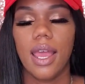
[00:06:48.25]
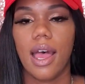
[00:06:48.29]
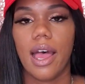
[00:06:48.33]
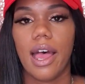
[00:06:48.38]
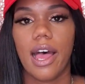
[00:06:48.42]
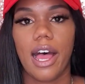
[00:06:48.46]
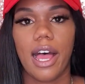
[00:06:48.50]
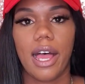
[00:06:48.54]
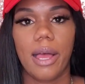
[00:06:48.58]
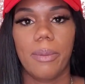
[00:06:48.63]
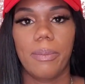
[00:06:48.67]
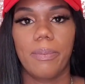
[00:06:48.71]

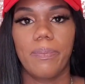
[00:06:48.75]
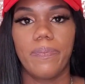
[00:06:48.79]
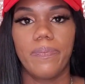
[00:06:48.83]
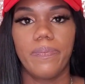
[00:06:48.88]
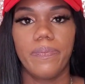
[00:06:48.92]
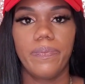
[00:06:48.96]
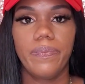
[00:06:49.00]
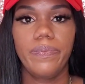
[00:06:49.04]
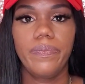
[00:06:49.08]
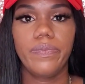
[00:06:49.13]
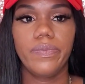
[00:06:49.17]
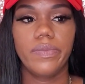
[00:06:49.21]

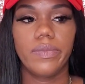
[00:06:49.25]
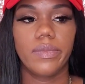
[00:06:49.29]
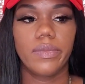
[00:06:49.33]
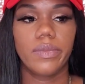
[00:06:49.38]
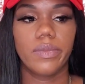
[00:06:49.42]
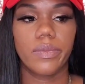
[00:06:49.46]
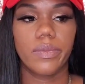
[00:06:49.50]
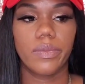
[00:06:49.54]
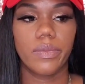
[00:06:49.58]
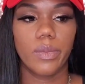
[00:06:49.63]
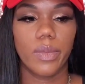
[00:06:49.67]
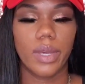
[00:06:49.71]

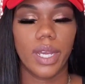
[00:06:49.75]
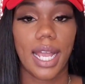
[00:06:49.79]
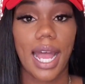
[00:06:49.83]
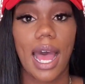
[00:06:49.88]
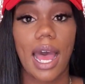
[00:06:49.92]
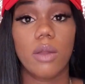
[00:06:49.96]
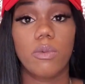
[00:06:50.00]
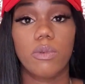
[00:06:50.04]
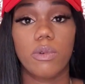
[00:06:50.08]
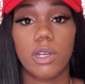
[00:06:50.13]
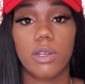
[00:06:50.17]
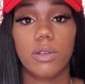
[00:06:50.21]

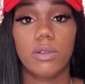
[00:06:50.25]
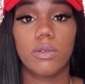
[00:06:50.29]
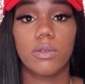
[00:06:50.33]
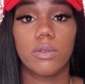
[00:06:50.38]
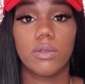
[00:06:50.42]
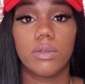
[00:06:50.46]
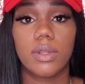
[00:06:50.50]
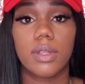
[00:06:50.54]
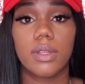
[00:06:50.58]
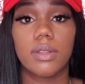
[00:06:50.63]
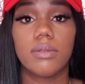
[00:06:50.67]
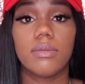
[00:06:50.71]
God
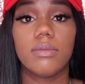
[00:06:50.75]
will